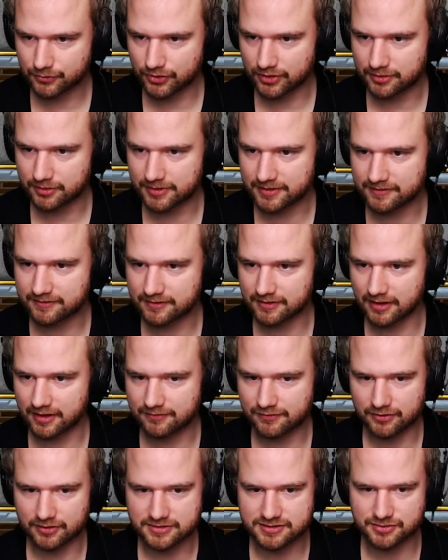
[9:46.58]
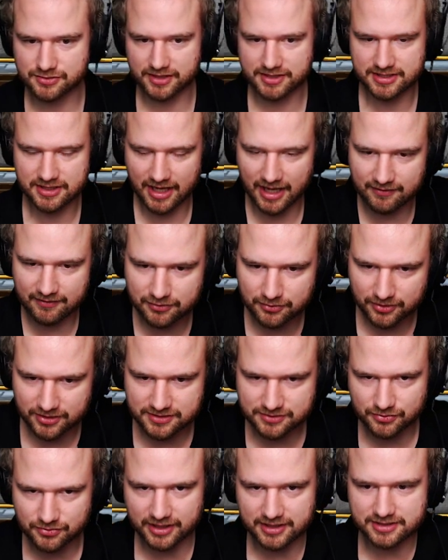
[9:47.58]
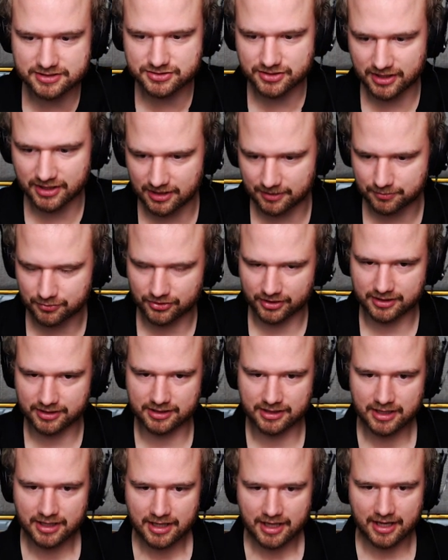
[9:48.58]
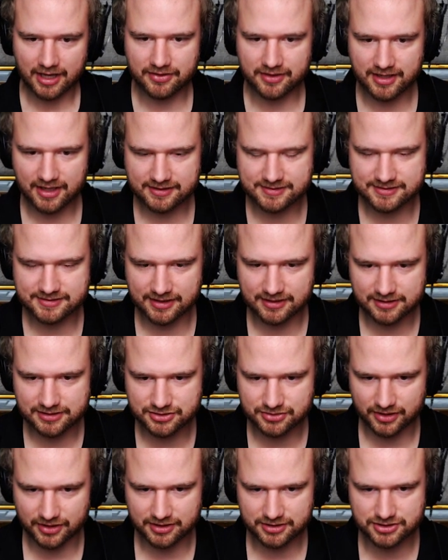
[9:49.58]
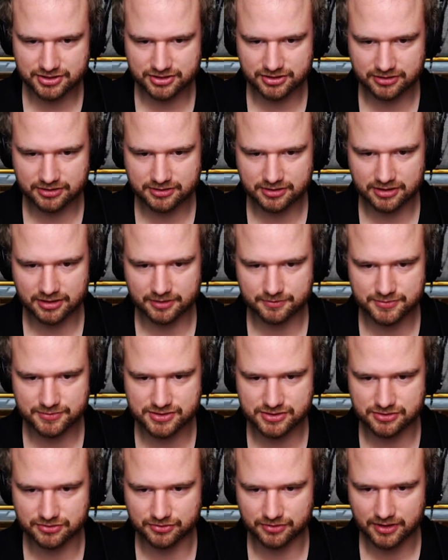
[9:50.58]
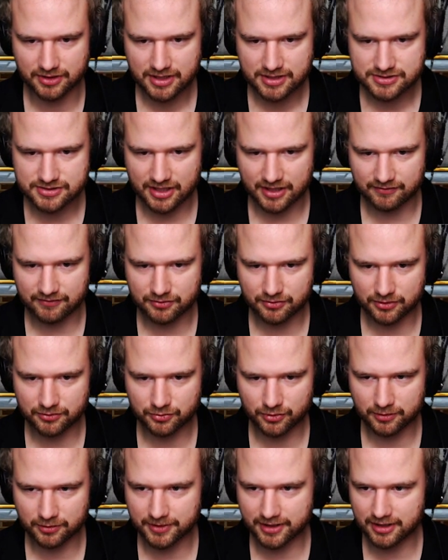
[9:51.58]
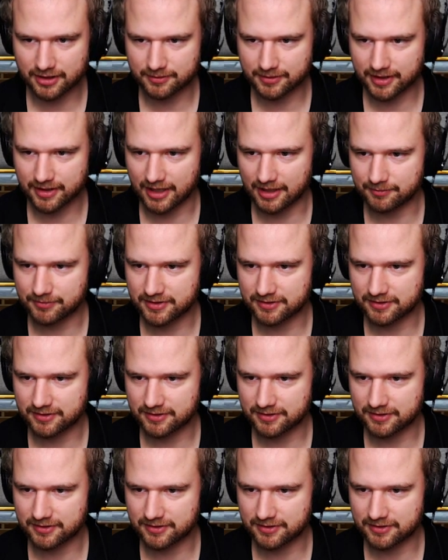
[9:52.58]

are my slave girls? Right here. Everyone ready to get upgraded. And the next daily training should come soon. So everyone will become a camp